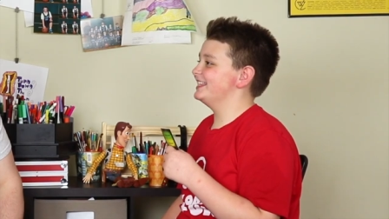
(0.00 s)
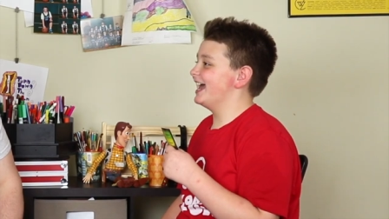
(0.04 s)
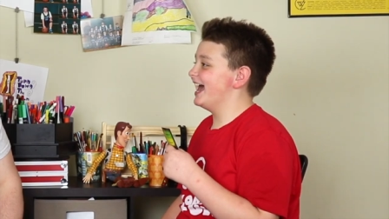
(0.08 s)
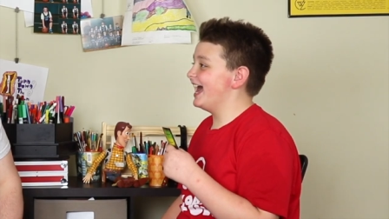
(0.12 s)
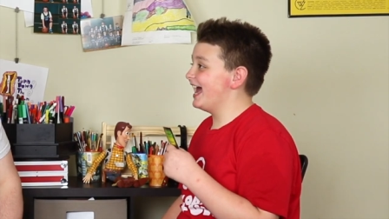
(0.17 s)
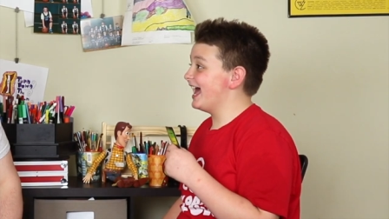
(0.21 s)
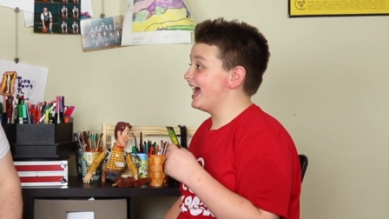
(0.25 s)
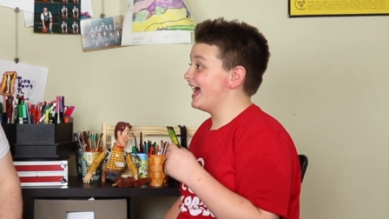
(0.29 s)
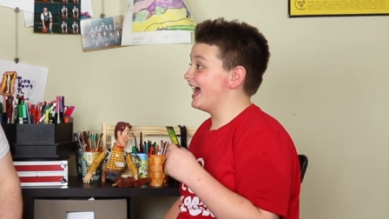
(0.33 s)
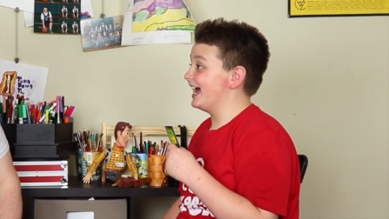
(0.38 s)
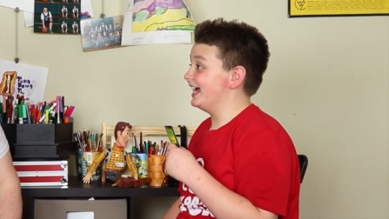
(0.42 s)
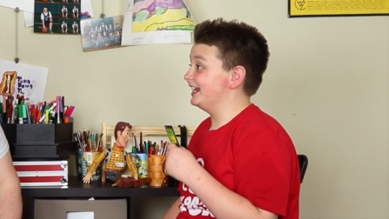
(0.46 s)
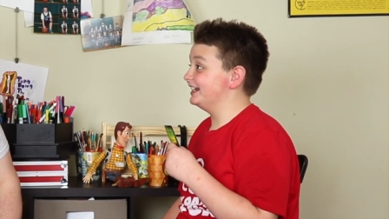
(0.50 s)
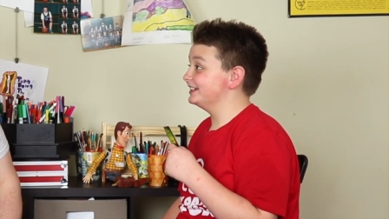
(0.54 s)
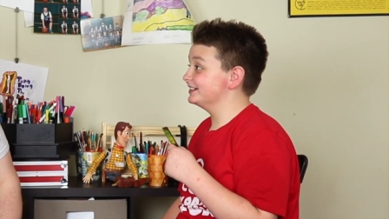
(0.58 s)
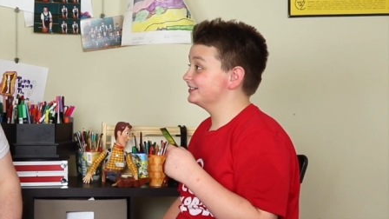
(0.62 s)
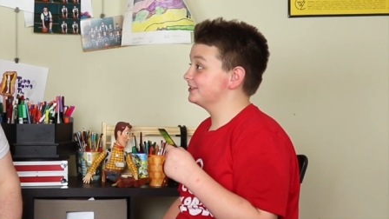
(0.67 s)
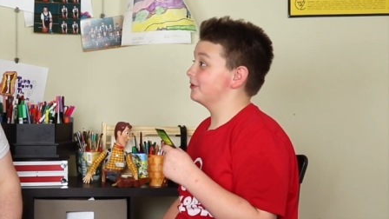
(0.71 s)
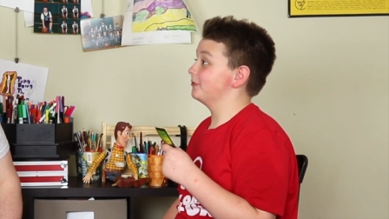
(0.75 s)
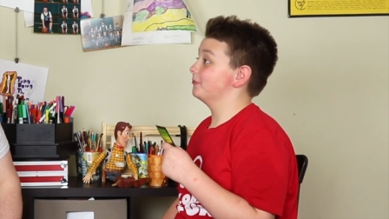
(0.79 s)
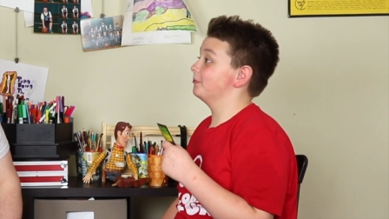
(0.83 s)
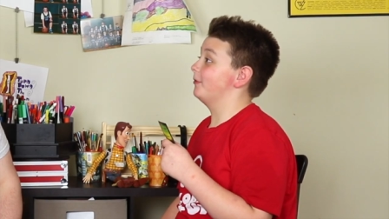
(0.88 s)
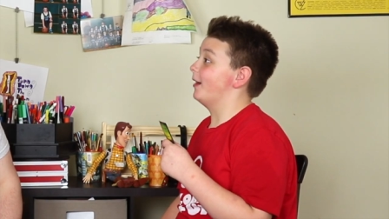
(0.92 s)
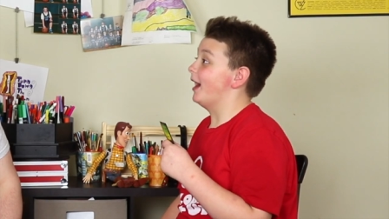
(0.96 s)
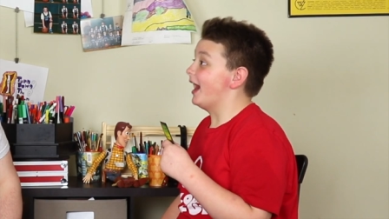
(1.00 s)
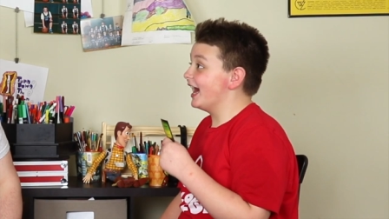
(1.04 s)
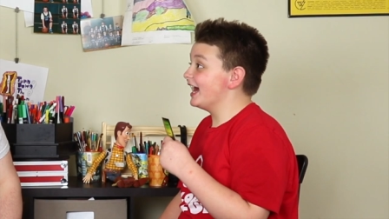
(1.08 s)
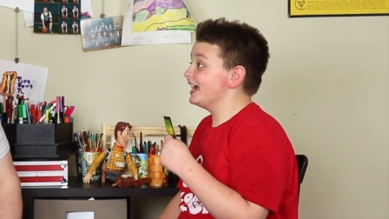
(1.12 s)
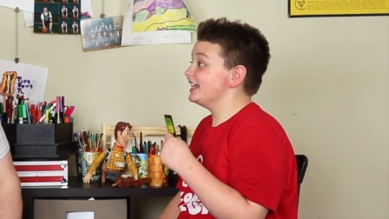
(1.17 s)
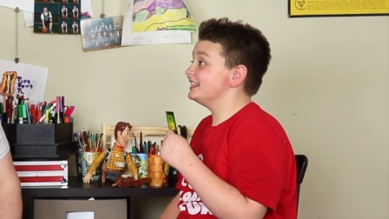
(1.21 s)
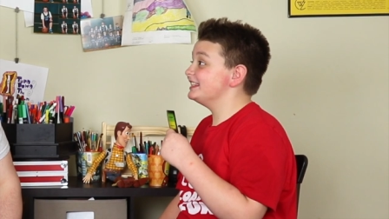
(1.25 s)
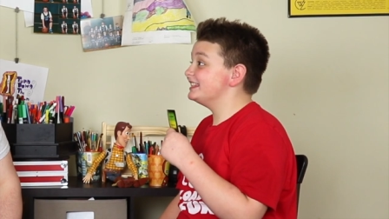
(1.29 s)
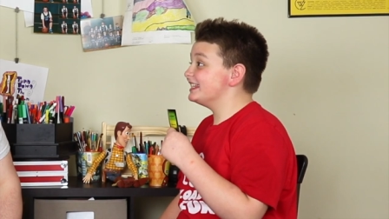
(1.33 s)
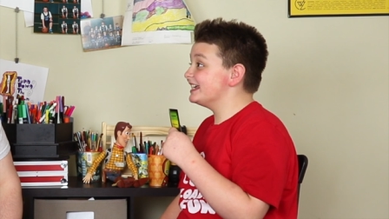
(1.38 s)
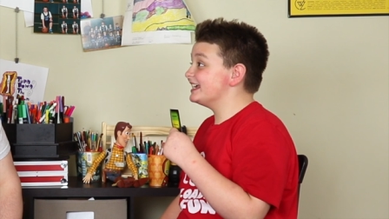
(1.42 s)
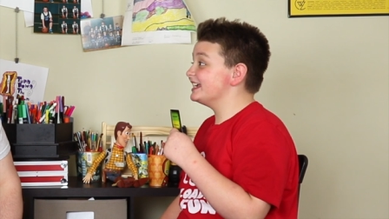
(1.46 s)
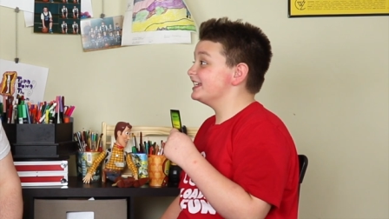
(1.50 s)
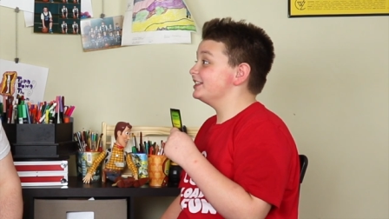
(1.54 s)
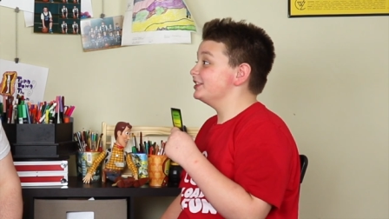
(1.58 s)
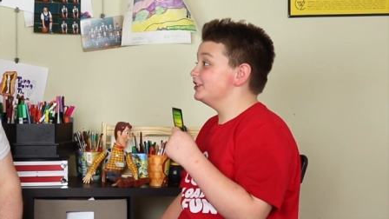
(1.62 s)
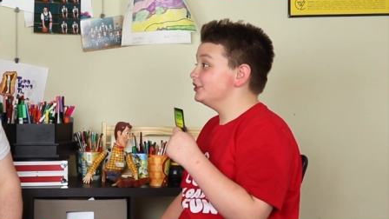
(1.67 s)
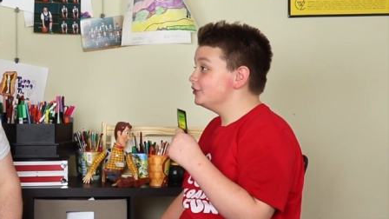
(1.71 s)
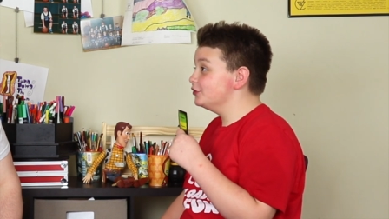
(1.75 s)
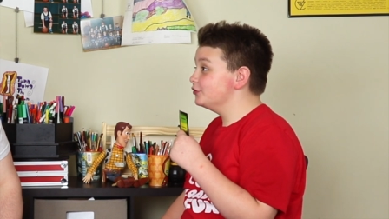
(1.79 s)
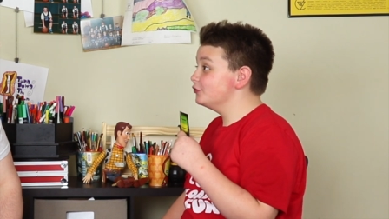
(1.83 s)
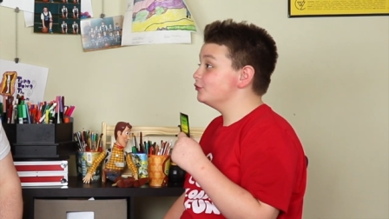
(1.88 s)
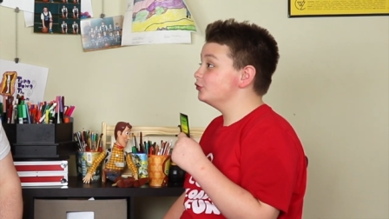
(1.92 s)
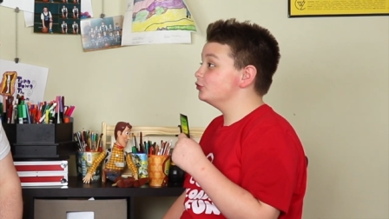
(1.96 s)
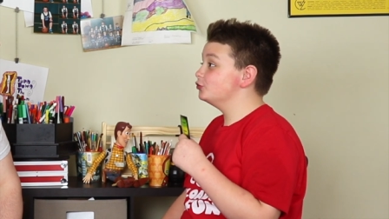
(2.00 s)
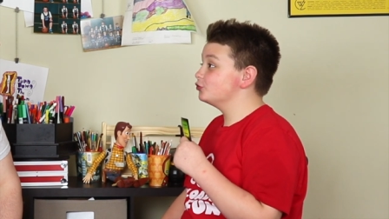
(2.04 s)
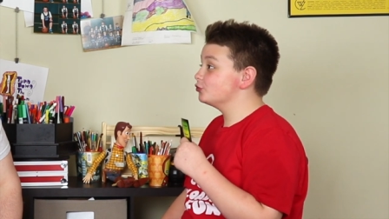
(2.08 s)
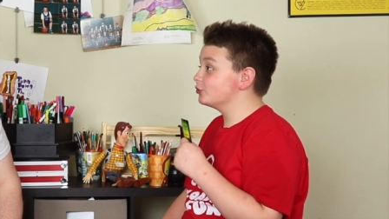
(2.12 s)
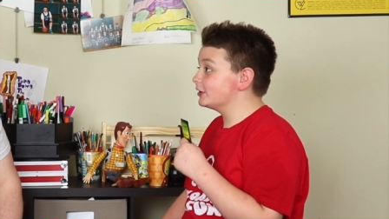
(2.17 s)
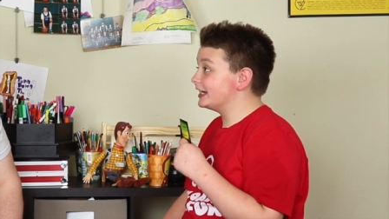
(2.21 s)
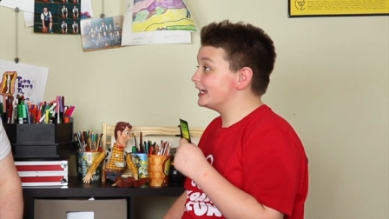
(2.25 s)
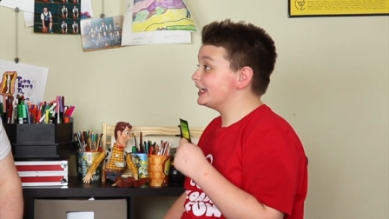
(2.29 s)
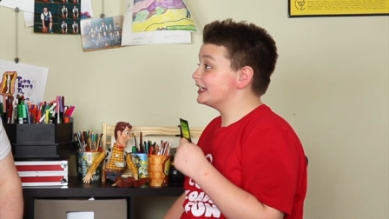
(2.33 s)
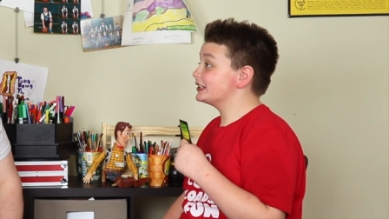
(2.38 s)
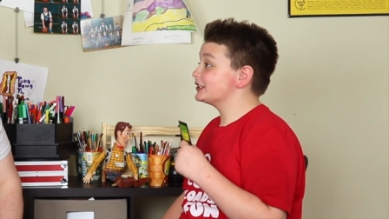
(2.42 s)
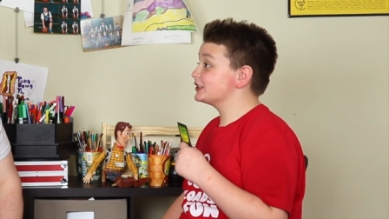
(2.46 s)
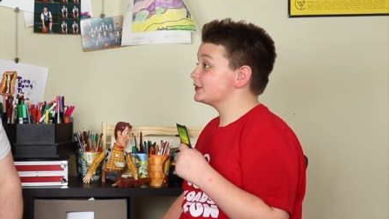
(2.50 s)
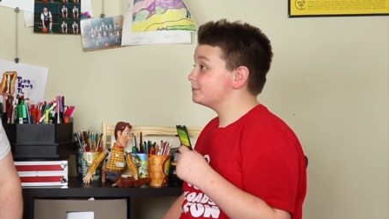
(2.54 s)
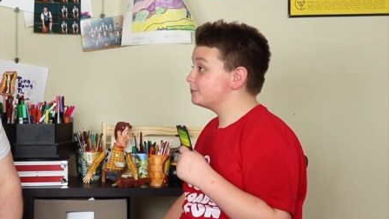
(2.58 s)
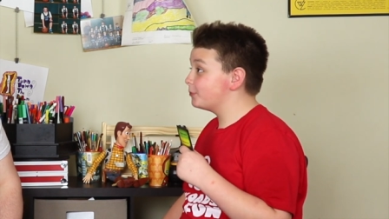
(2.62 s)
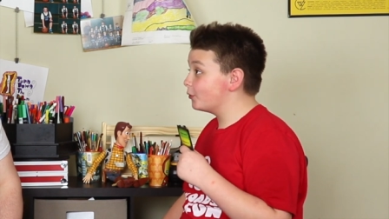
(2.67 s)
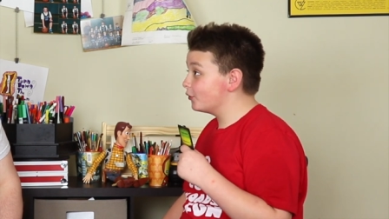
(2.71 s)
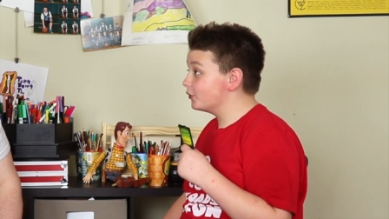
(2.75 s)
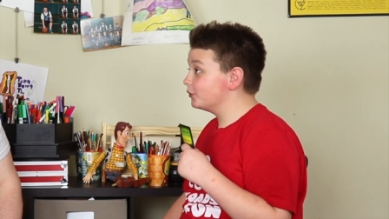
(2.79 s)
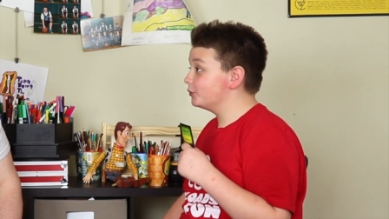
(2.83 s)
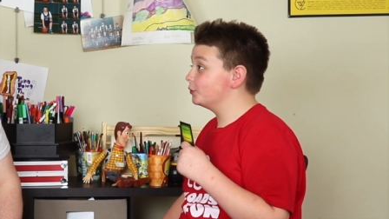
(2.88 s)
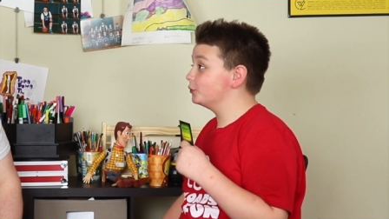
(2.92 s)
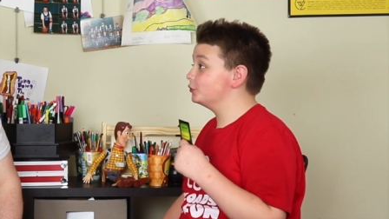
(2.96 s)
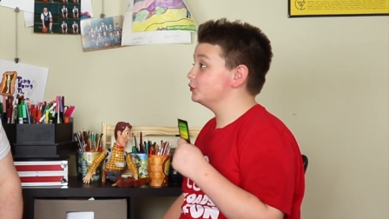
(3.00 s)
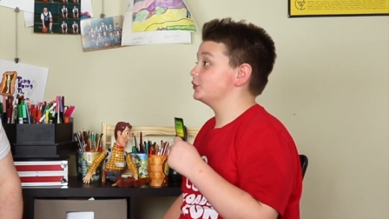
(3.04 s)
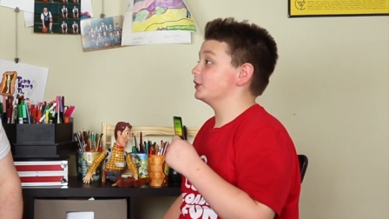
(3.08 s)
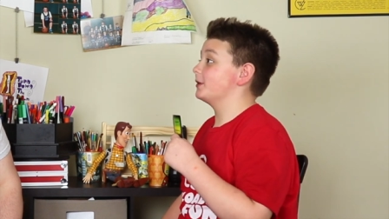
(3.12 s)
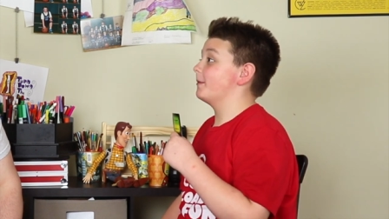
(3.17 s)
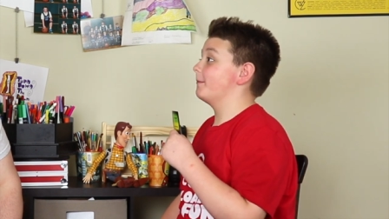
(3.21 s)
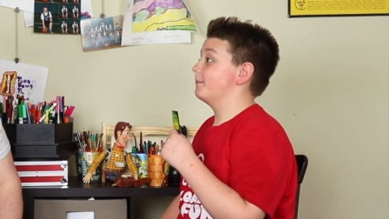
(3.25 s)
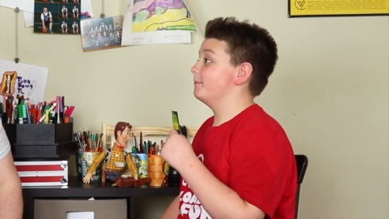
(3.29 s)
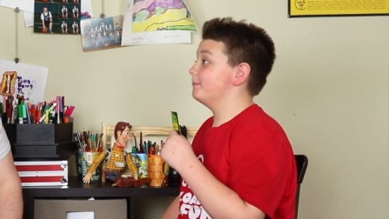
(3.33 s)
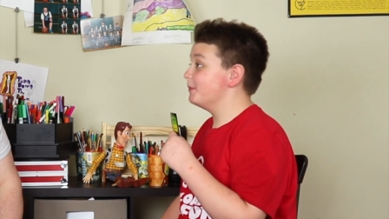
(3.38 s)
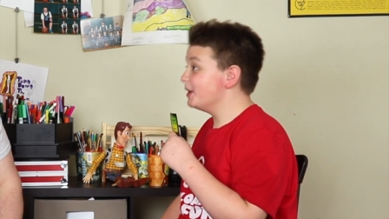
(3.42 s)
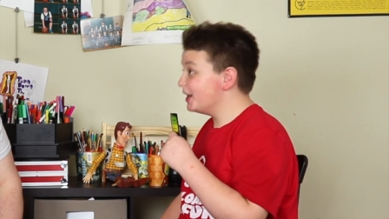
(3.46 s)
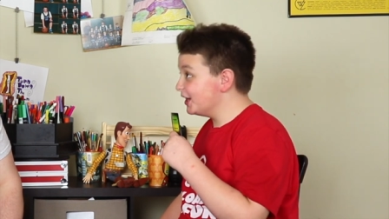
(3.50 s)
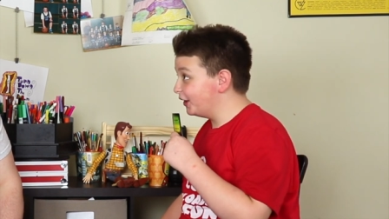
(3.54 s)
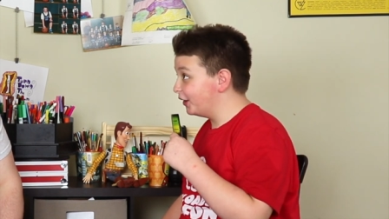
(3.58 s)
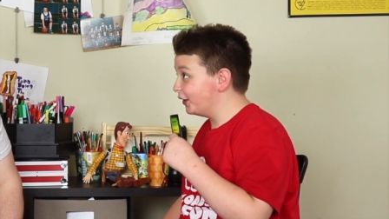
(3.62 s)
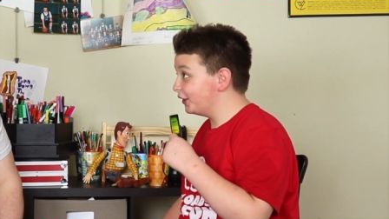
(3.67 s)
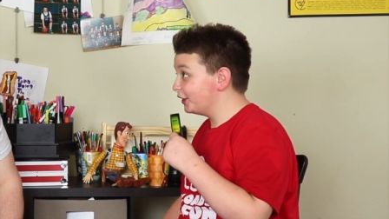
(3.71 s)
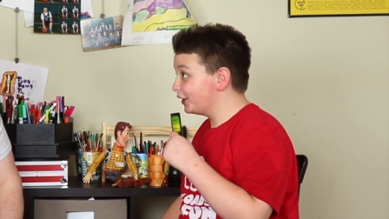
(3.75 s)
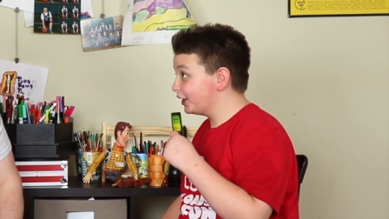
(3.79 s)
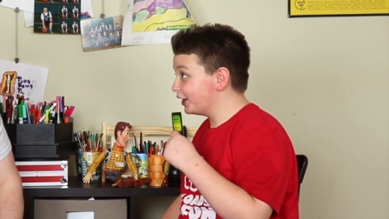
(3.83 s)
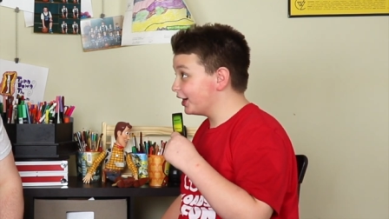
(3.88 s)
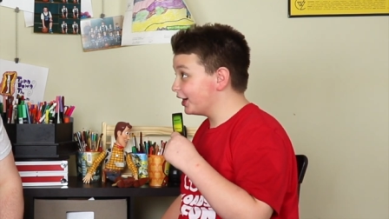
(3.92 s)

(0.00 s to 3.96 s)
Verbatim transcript: Dad, why did you drink spoiled milk?